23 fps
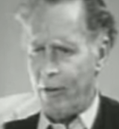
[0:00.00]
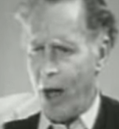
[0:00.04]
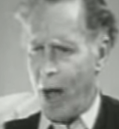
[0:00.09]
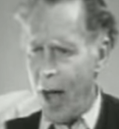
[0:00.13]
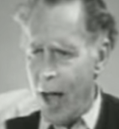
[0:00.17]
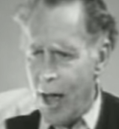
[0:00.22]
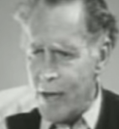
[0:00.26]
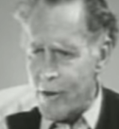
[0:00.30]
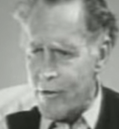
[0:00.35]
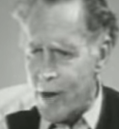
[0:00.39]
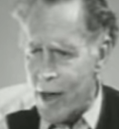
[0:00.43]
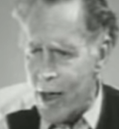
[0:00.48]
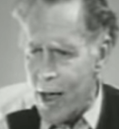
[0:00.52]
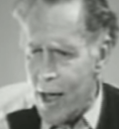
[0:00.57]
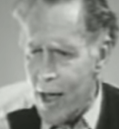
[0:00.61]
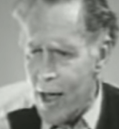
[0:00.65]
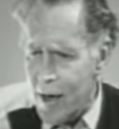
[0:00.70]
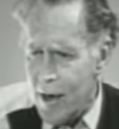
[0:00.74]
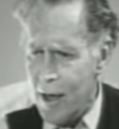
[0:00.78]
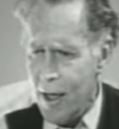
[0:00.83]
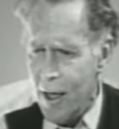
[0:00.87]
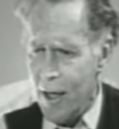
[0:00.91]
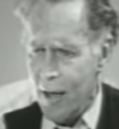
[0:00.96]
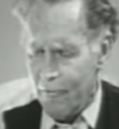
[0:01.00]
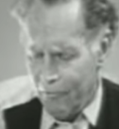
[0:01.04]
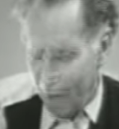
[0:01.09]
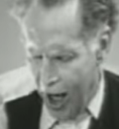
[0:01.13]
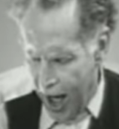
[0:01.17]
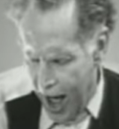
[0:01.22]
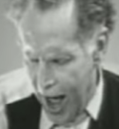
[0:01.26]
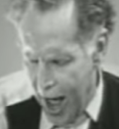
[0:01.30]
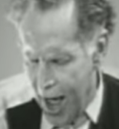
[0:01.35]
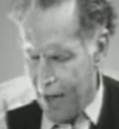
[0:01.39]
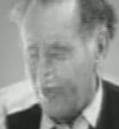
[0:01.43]
hundred!
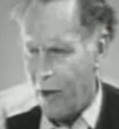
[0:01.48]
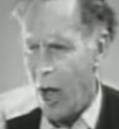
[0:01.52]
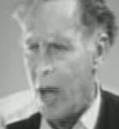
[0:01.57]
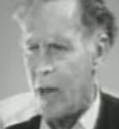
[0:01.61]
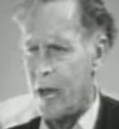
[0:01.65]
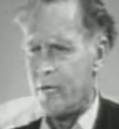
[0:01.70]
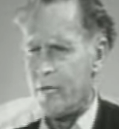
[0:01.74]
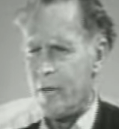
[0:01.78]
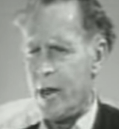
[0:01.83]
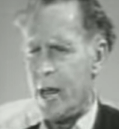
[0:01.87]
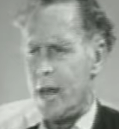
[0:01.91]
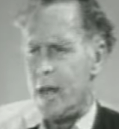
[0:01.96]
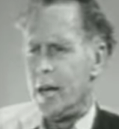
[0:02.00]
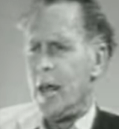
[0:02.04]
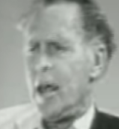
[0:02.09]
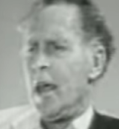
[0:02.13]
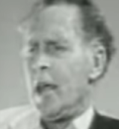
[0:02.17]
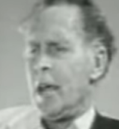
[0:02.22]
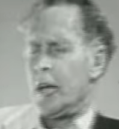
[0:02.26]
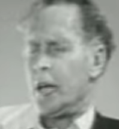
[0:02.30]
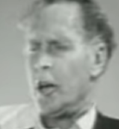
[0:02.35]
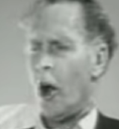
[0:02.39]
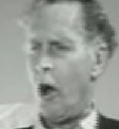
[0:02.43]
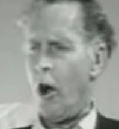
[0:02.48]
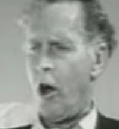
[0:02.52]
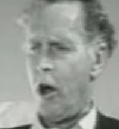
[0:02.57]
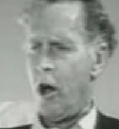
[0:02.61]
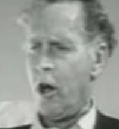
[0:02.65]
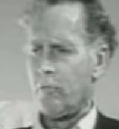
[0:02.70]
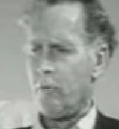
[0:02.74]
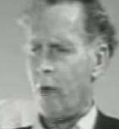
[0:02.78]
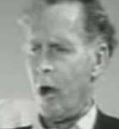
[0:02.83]
Five hundred! Gone